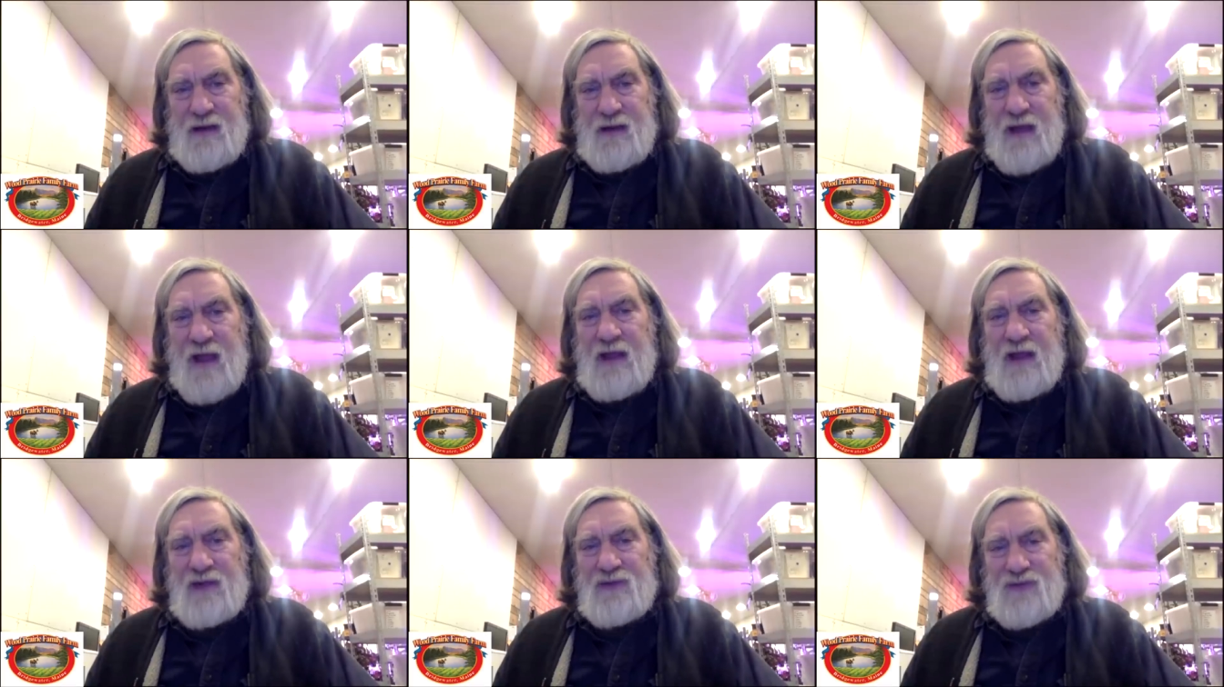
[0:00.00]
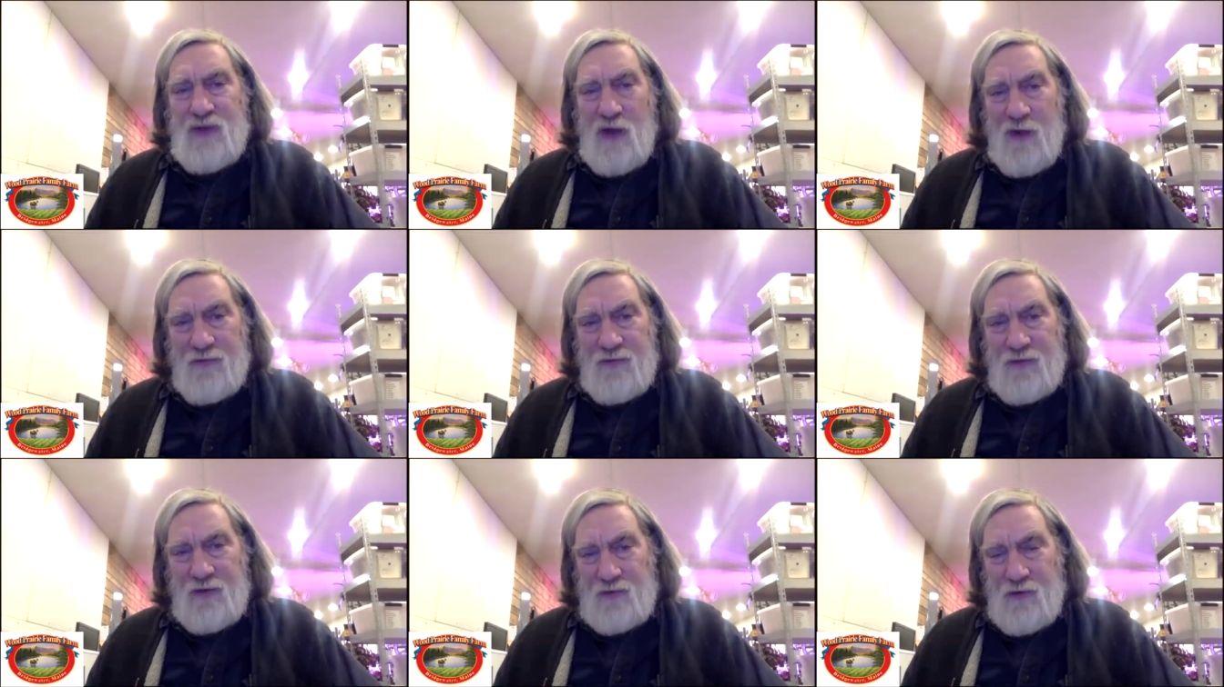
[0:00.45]
14
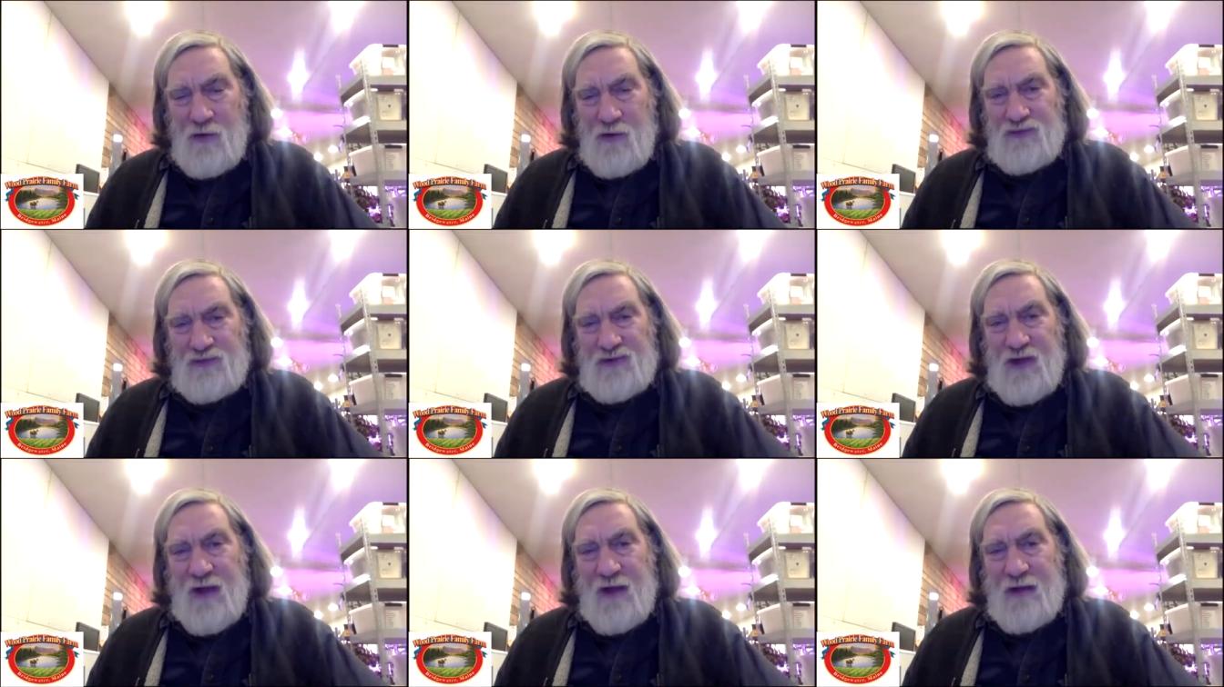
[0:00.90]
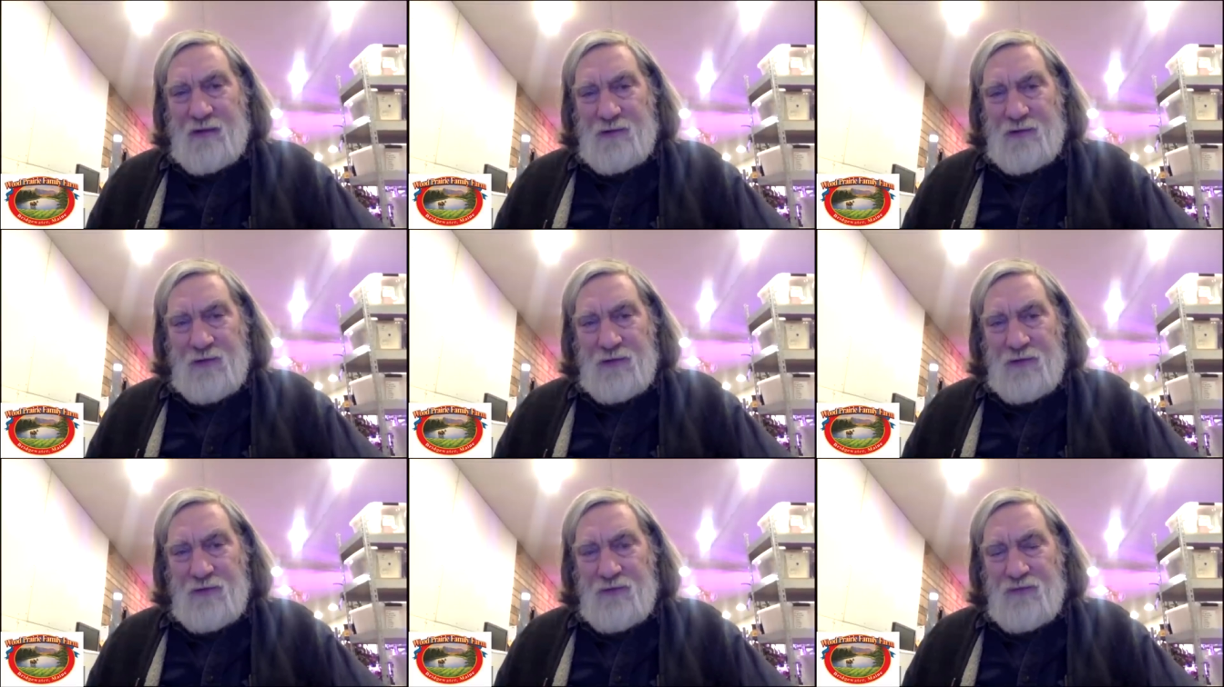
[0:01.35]
days off the
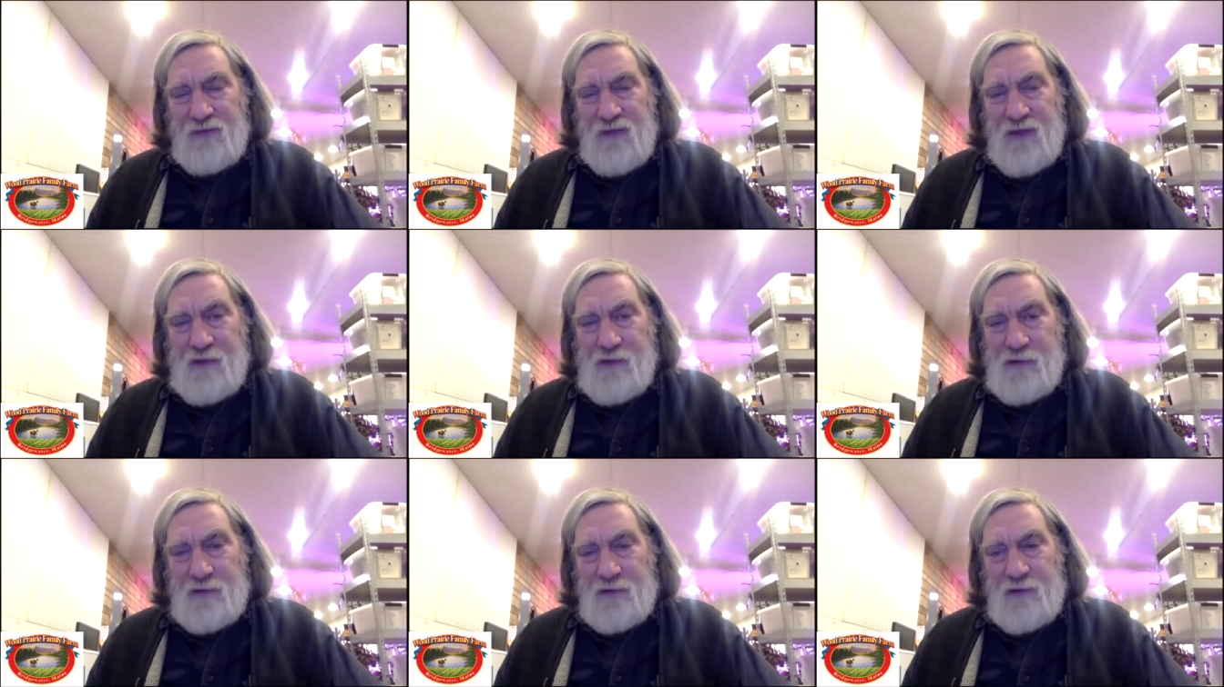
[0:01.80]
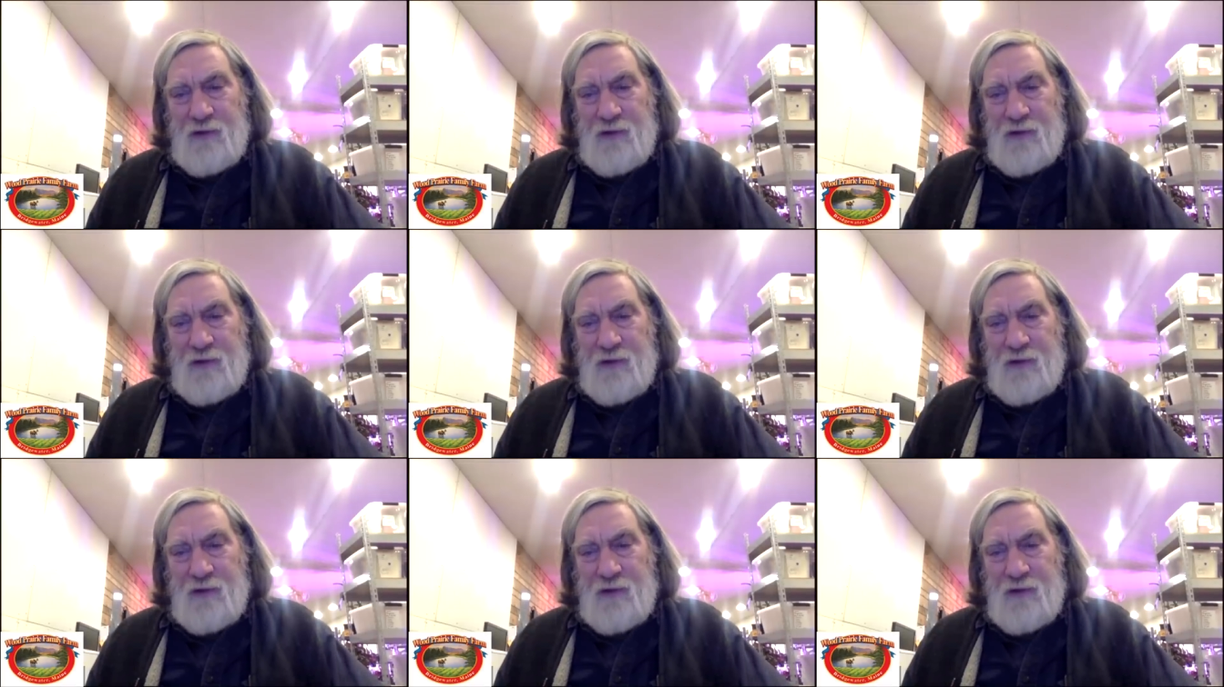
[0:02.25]
growth cycle in the